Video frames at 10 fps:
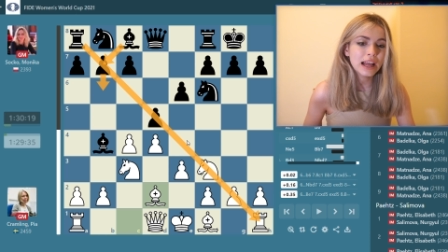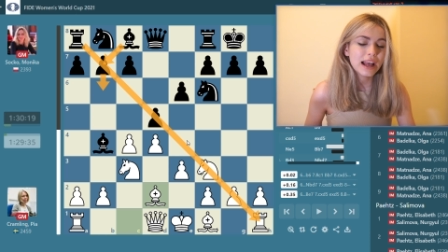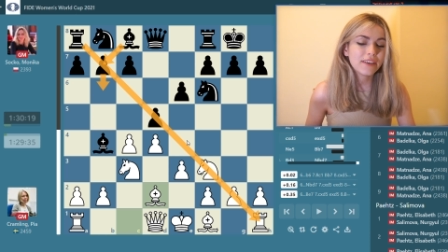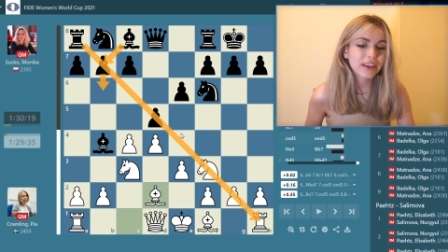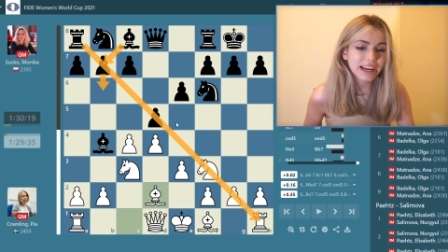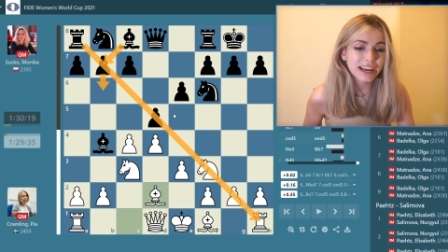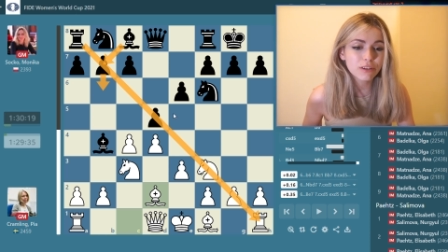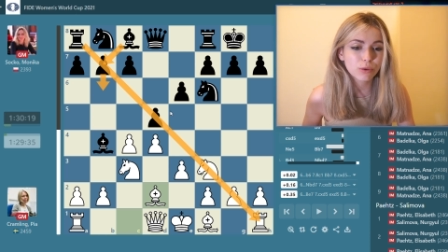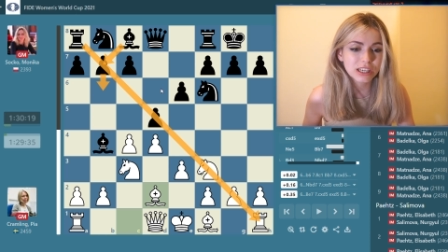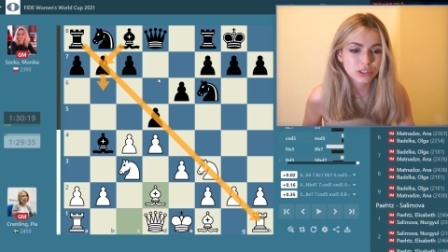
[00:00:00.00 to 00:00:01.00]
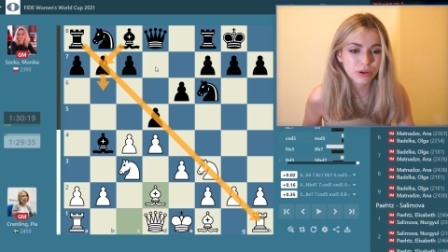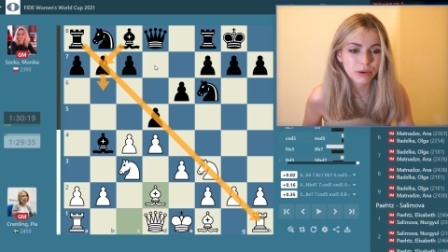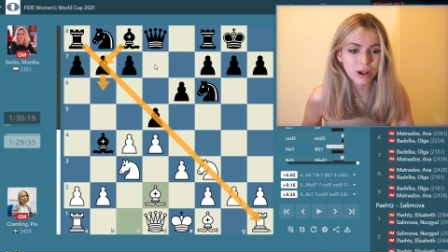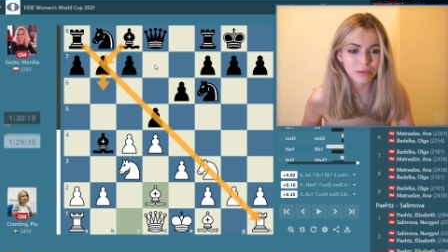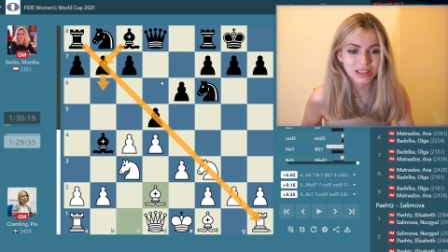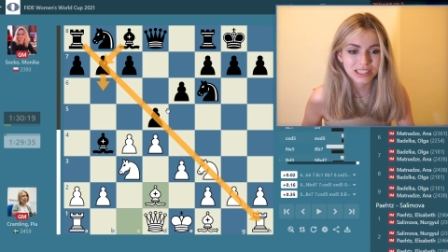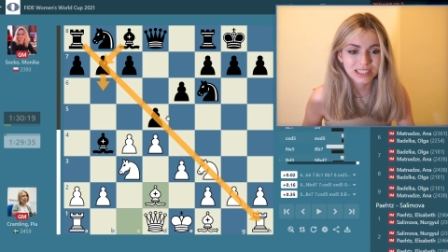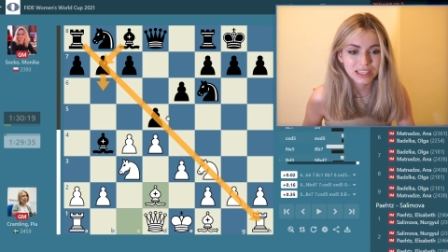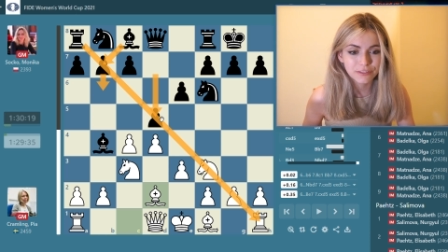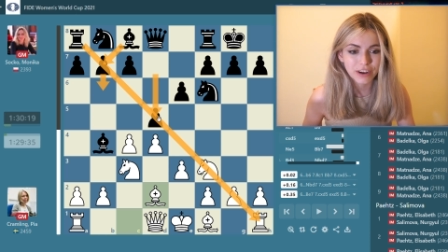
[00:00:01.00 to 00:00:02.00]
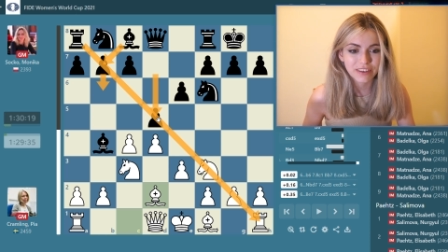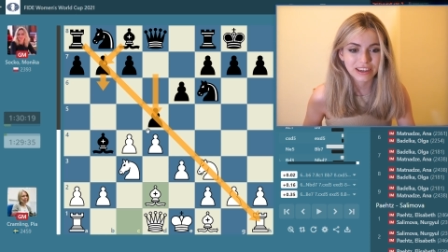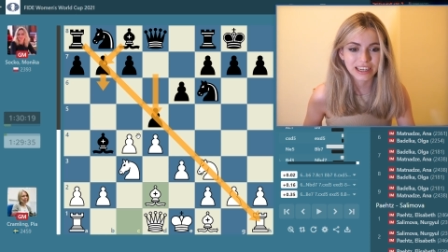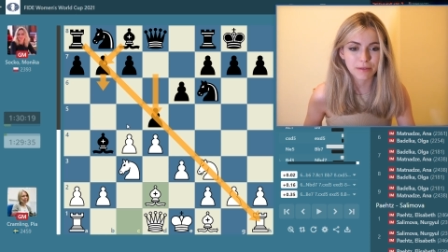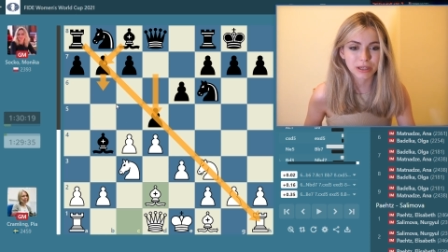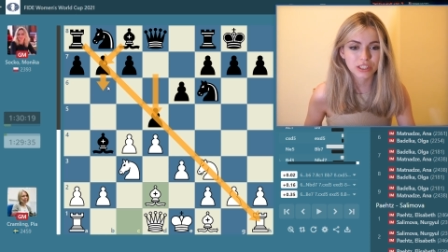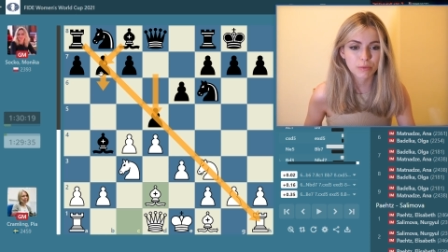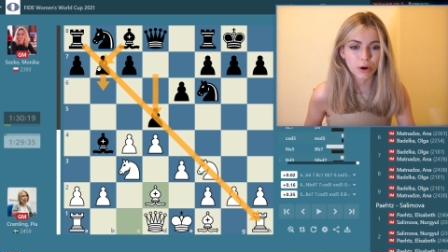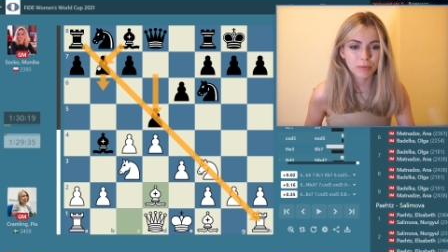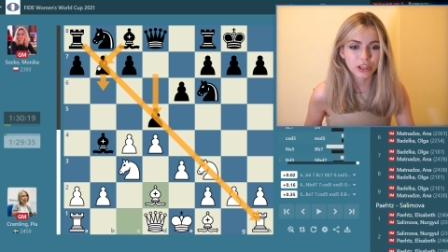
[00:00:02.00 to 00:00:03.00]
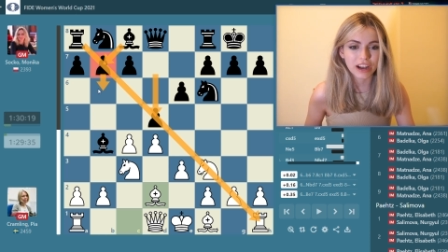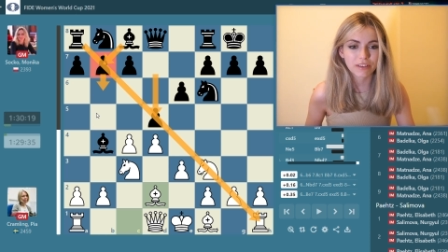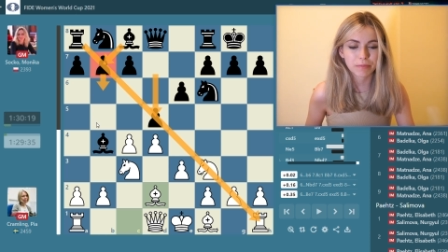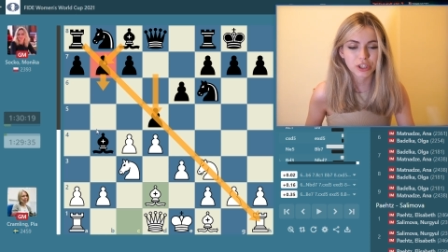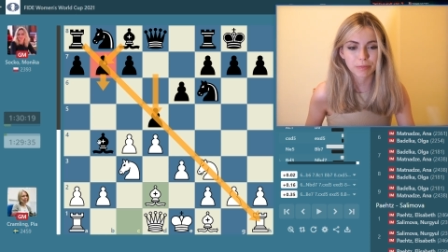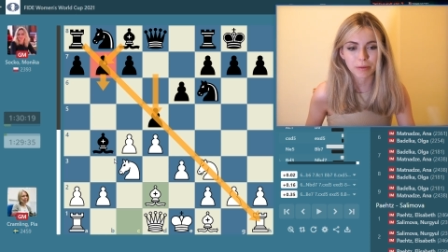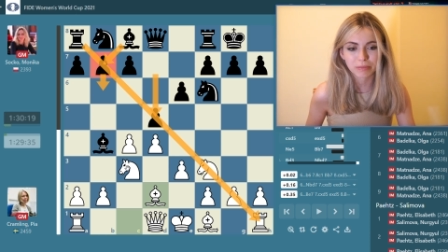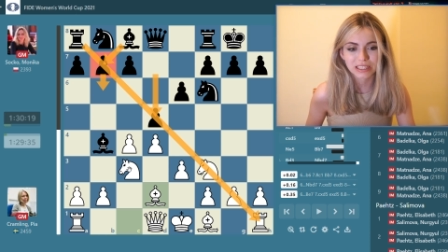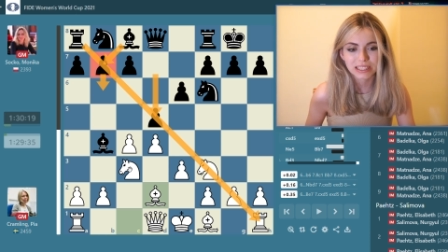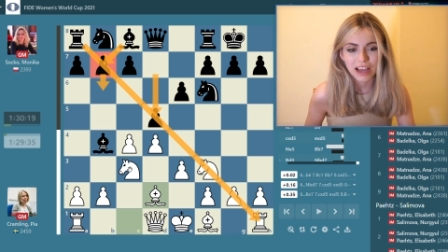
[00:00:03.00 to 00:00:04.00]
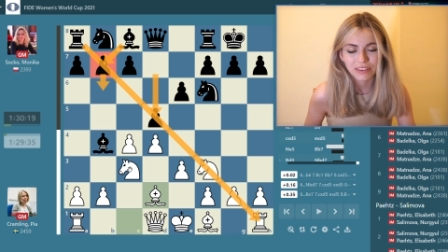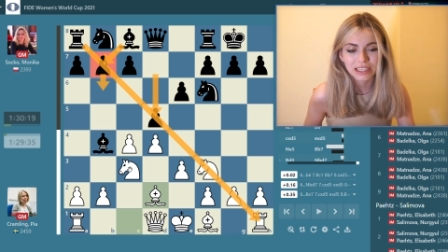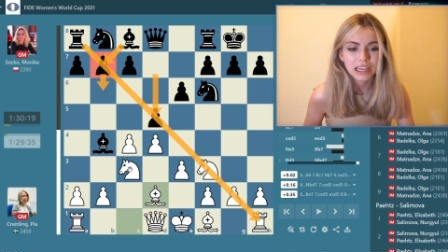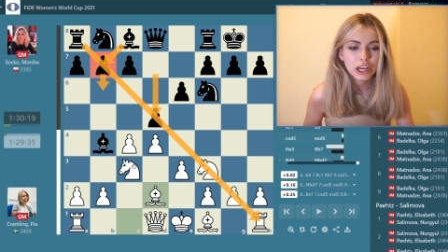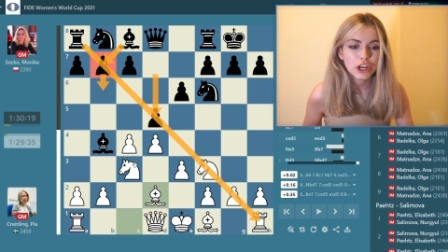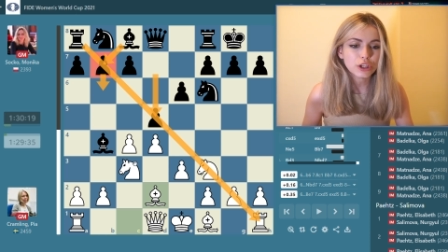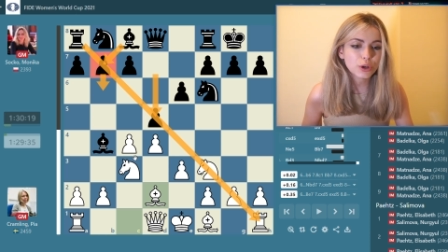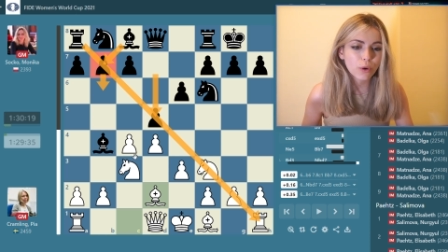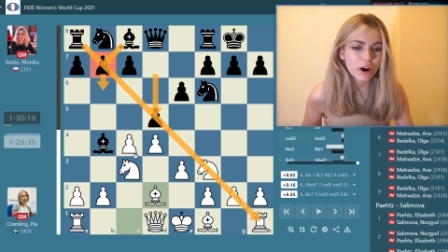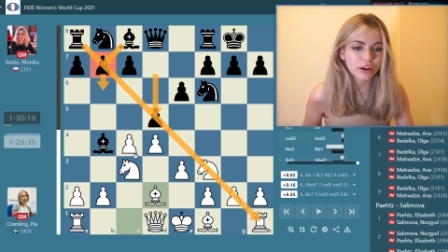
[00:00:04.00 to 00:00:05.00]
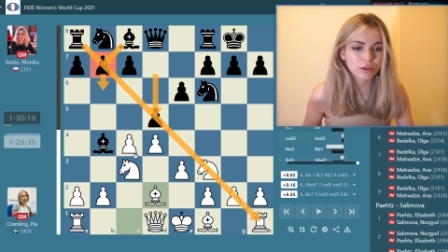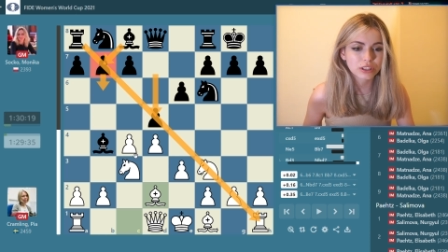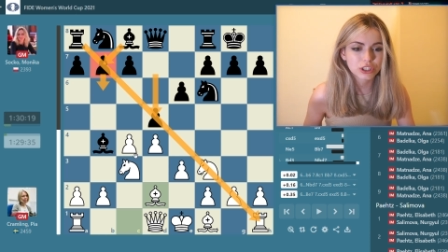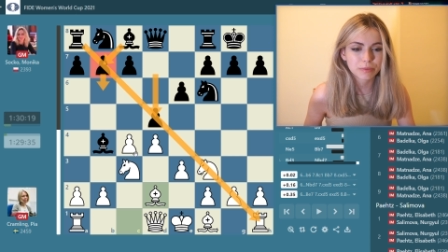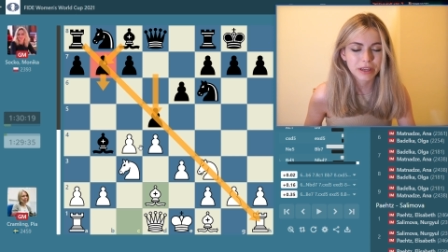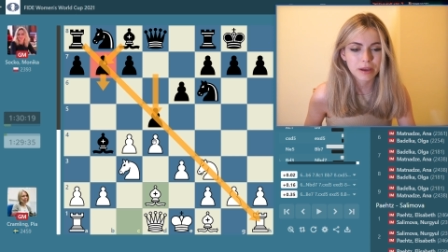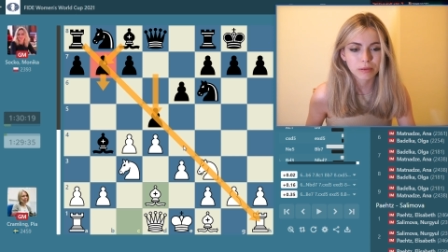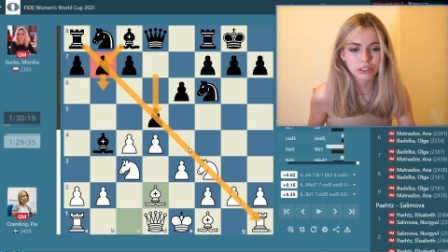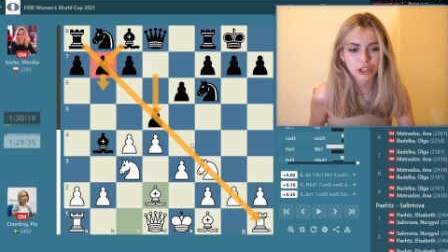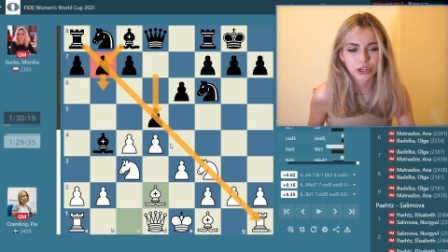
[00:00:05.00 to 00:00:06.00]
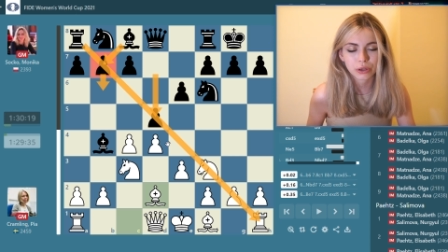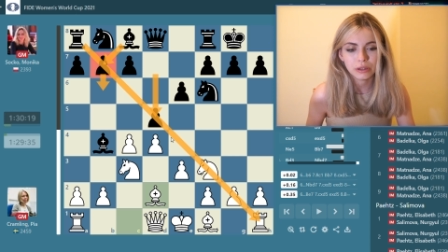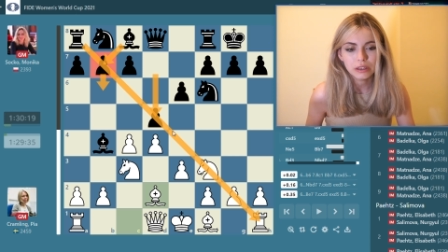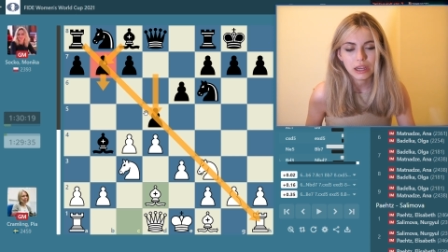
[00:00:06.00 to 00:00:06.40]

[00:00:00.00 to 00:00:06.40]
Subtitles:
And that kind of works really well with this d5 idea, because the moment you have a bishop on b7, you are going to be able to